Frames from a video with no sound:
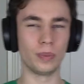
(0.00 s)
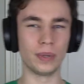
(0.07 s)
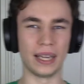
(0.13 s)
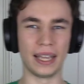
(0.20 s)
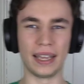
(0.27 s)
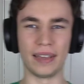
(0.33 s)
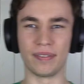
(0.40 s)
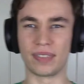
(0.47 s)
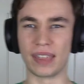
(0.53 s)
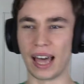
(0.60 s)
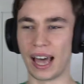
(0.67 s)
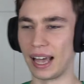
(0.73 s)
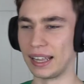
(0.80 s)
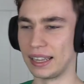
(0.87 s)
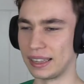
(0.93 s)
believe
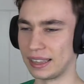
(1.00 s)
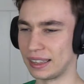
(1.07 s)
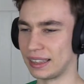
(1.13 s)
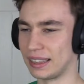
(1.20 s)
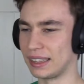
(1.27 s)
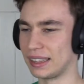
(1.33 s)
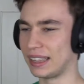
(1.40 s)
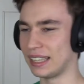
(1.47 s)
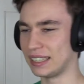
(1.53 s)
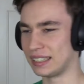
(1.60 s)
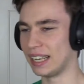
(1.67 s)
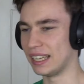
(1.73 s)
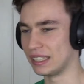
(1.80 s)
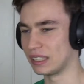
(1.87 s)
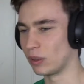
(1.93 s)
that this
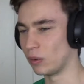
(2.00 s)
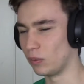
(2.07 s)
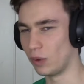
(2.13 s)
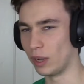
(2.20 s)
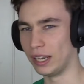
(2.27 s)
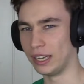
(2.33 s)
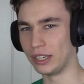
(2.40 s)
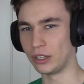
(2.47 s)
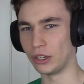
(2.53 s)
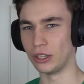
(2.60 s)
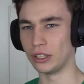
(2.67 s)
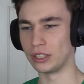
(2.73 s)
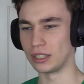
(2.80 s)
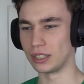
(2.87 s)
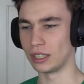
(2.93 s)
is a really
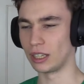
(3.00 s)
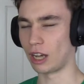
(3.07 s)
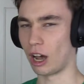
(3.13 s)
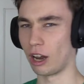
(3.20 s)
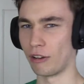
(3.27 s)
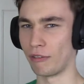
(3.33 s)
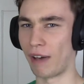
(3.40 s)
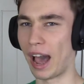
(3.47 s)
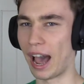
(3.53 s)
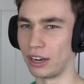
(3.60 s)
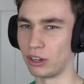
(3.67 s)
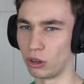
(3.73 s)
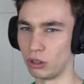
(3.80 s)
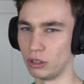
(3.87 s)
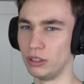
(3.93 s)
good kind of
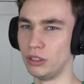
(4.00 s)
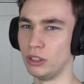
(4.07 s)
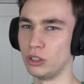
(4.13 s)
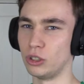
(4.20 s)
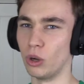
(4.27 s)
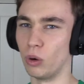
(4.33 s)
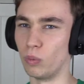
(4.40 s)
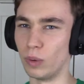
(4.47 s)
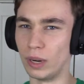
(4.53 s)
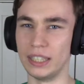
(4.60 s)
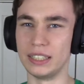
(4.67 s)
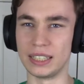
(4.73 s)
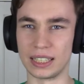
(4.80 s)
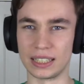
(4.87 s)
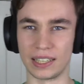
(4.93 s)
add-on to a
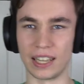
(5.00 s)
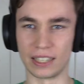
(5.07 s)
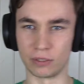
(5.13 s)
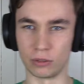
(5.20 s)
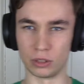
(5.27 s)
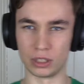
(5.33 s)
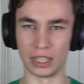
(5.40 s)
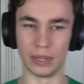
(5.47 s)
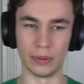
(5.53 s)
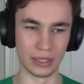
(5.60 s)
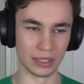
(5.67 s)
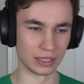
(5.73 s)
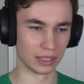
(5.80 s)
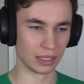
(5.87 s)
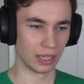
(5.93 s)
really successful
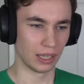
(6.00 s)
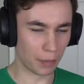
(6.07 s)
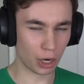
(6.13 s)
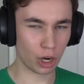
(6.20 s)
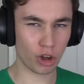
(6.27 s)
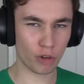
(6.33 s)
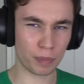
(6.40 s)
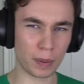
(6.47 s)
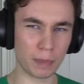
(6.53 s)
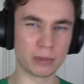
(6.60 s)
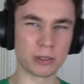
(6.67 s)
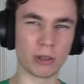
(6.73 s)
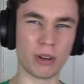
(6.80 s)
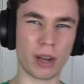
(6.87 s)
series. A lot of people don't